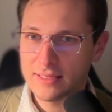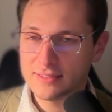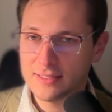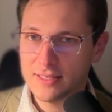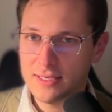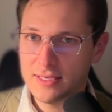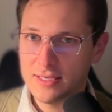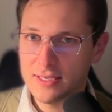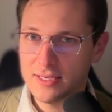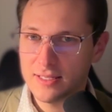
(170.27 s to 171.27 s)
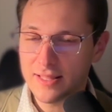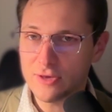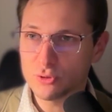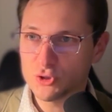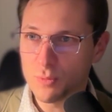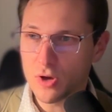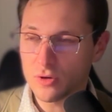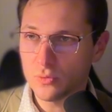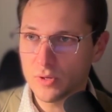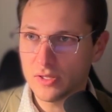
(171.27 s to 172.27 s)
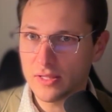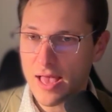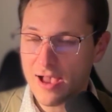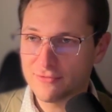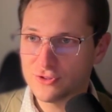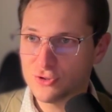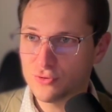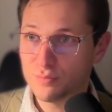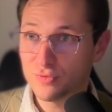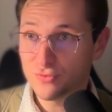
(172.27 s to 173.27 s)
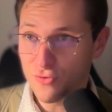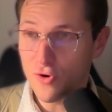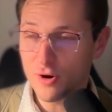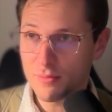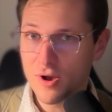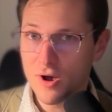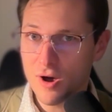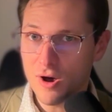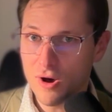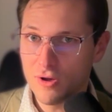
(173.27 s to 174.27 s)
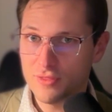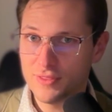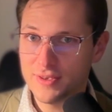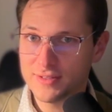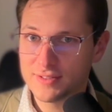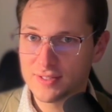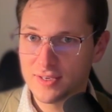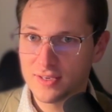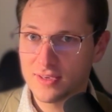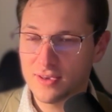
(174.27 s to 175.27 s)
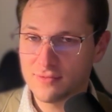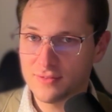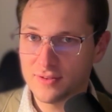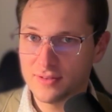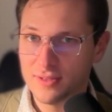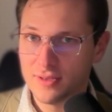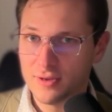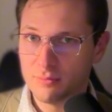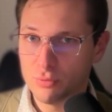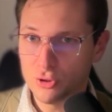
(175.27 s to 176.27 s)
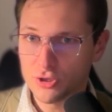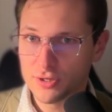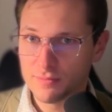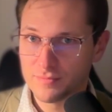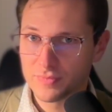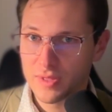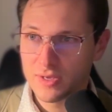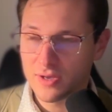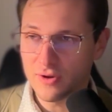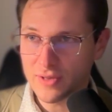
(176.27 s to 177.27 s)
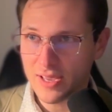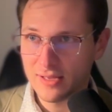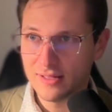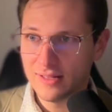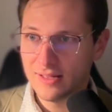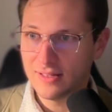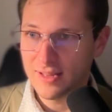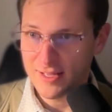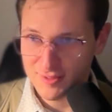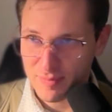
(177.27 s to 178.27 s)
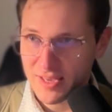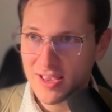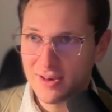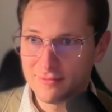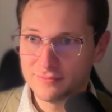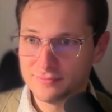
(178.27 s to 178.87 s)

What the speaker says: the language model will have to perform on this given book. Okay, let's begin.